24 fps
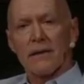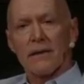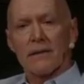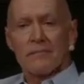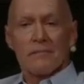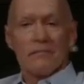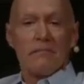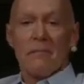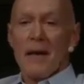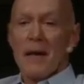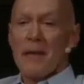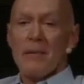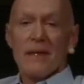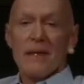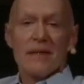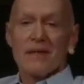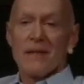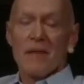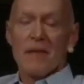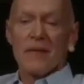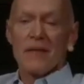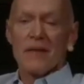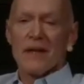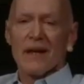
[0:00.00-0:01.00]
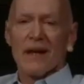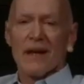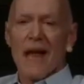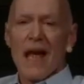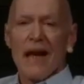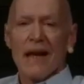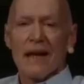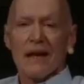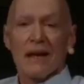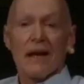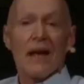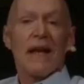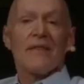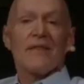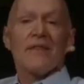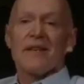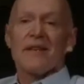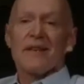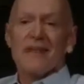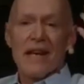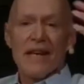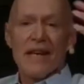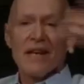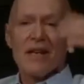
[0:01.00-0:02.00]
maybe something like, "Let the
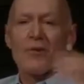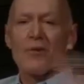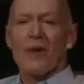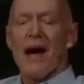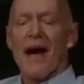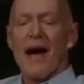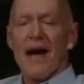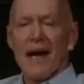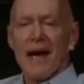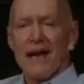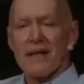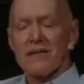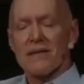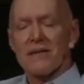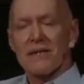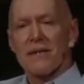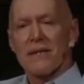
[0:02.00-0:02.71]
dead arise."